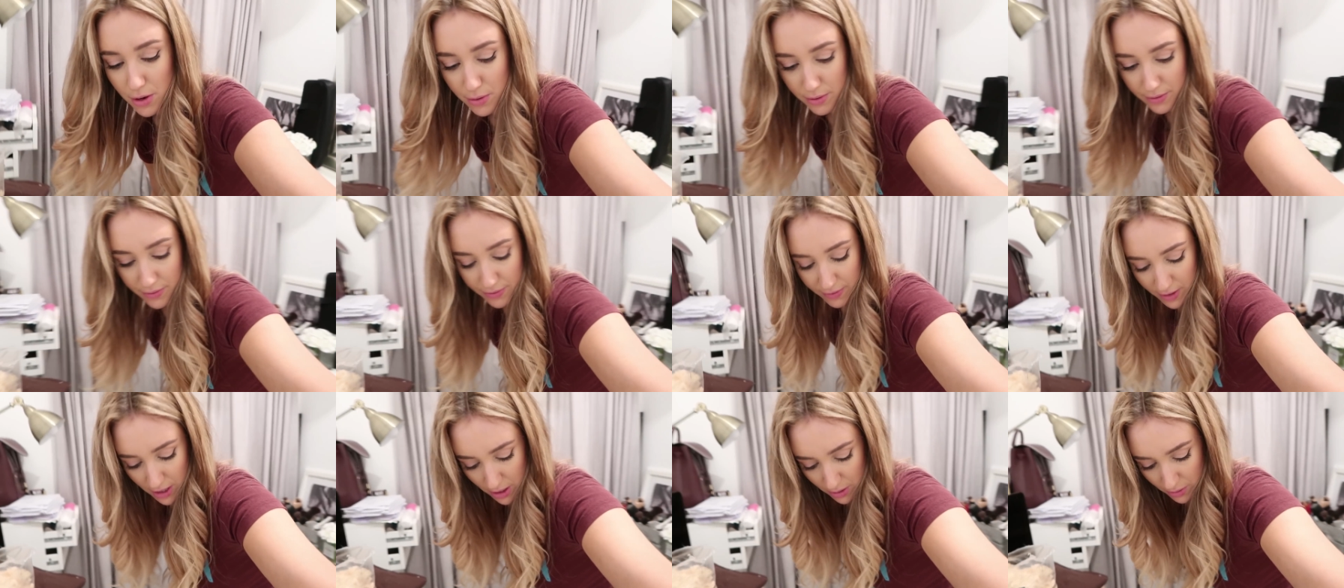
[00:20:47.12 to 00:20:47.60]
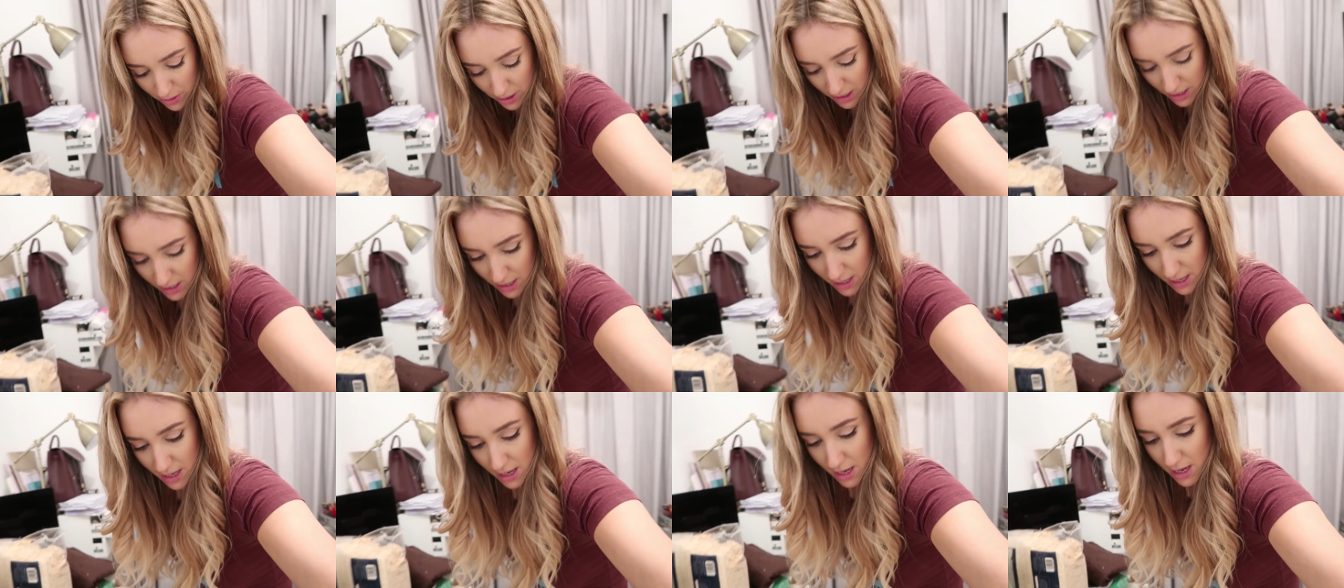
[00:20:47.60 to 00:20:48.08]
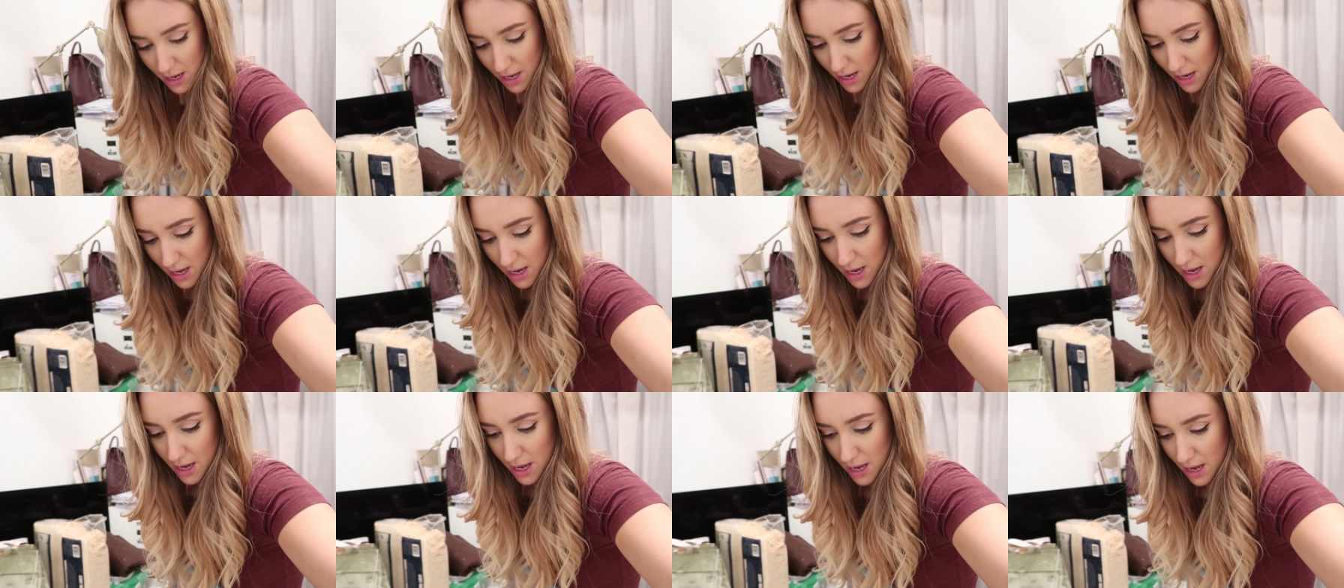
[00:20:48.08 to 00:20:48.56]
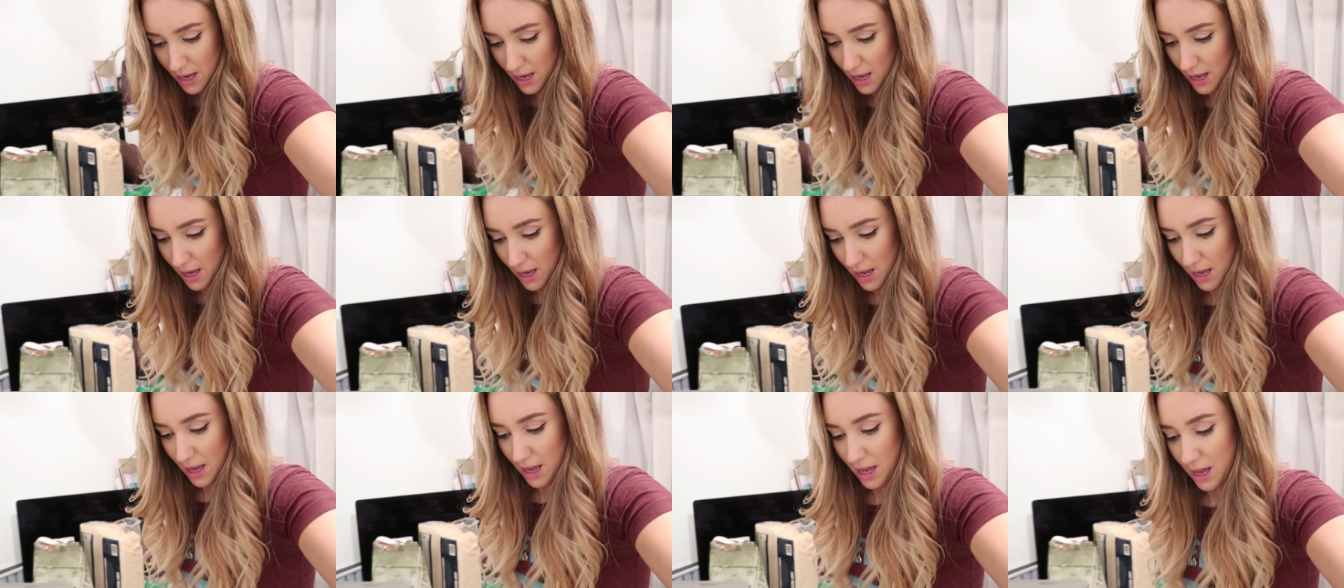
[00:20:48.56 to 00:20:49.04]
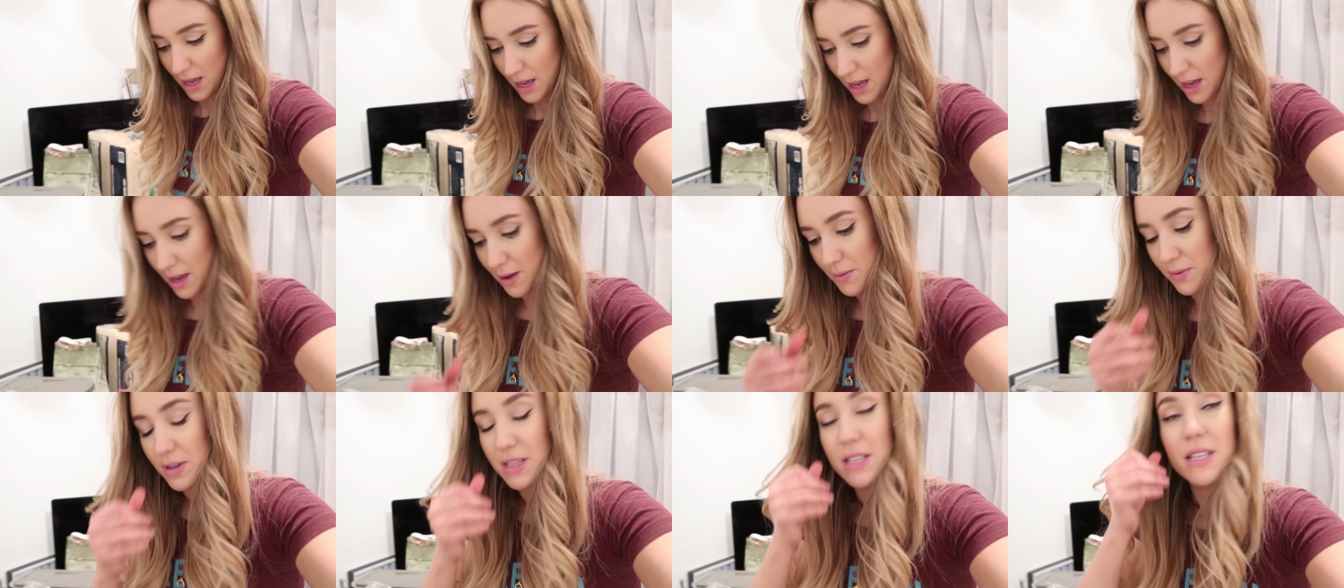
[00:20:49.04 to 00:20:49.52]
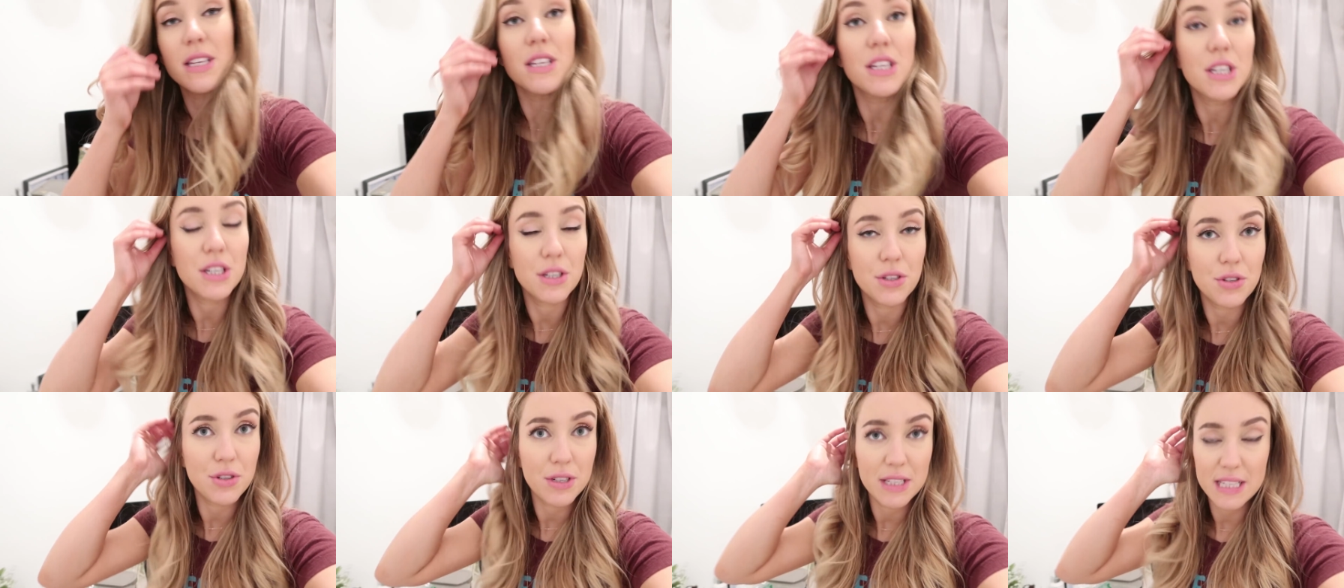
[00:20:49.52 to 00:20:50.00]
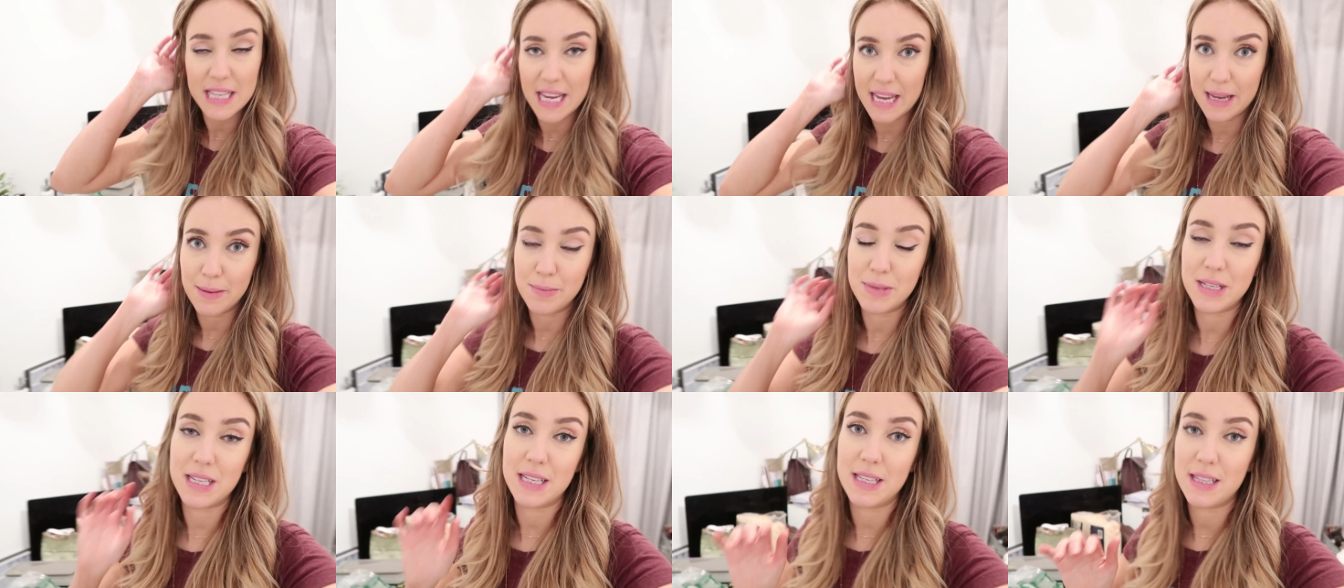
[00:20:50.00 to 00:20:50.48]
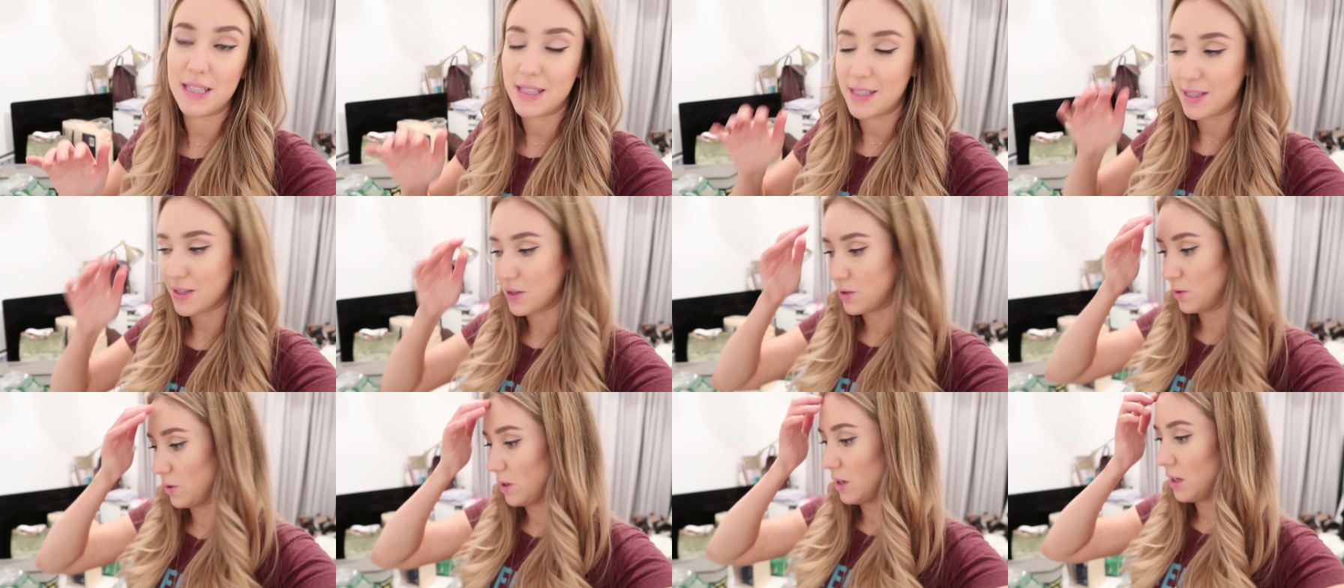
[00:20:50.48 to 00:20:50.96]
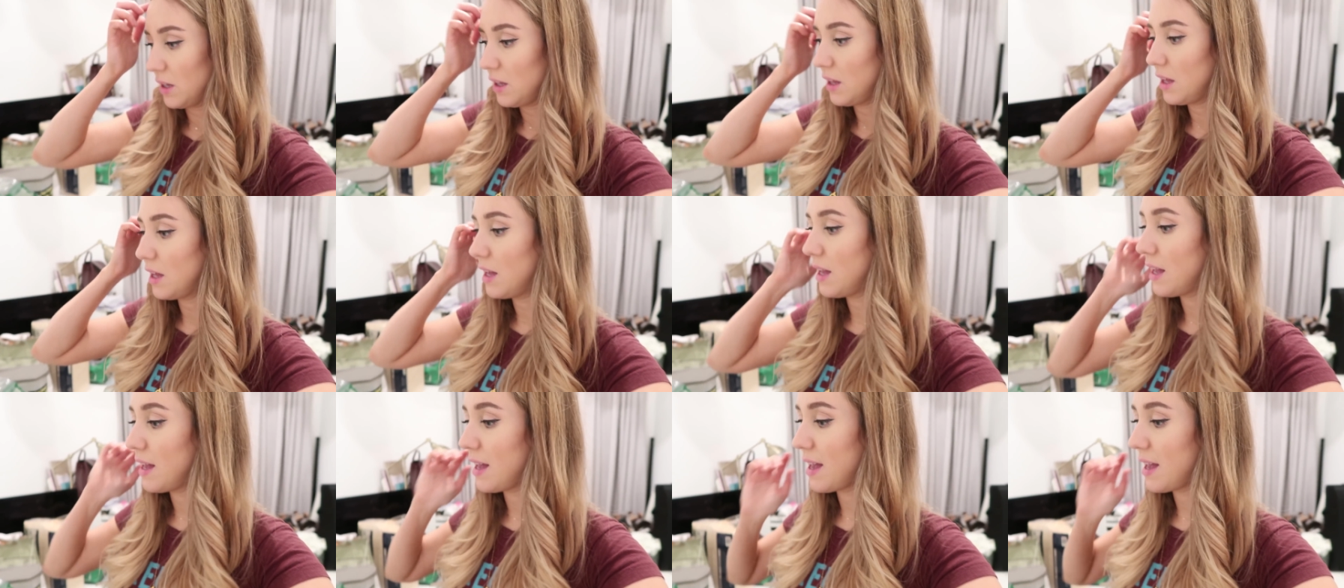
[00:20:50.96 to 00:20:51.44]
Row and Flo, uh, which the children named in school.